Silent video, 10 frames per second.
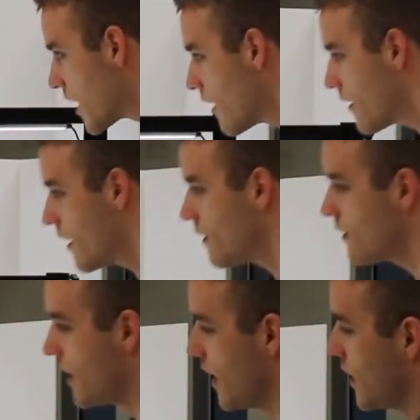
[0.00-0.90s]
area,
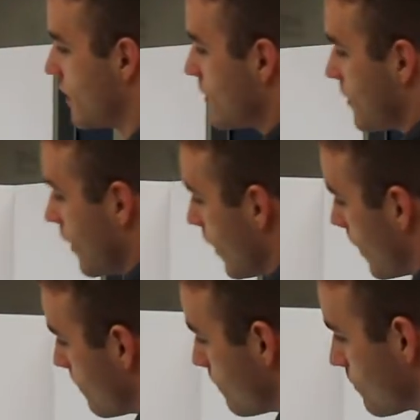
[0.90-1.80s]
and
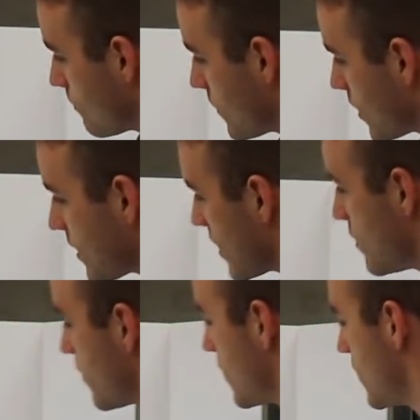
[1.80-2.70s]
just as
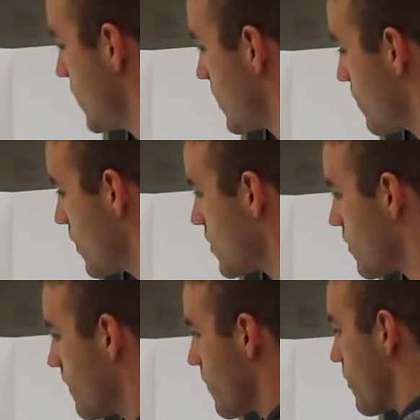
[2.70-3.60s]
you can see, it's a pretty
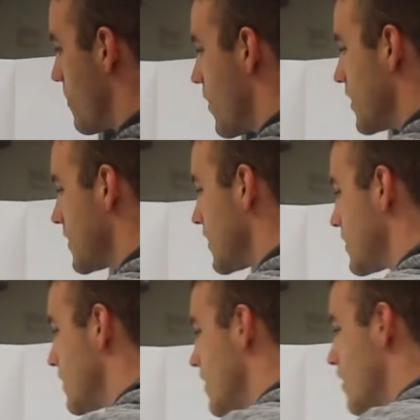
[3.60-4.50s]
straightforward
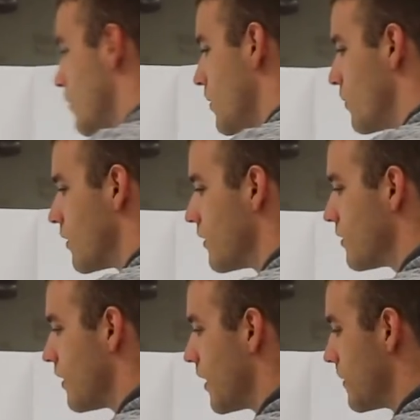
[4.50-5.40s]
process. We will
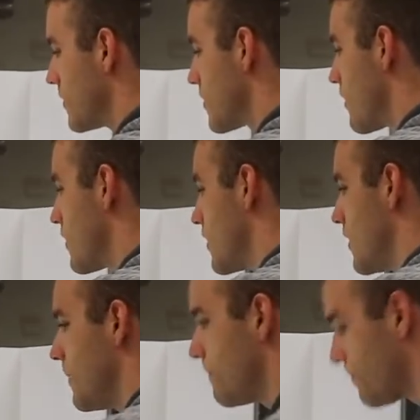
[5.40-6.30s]
start the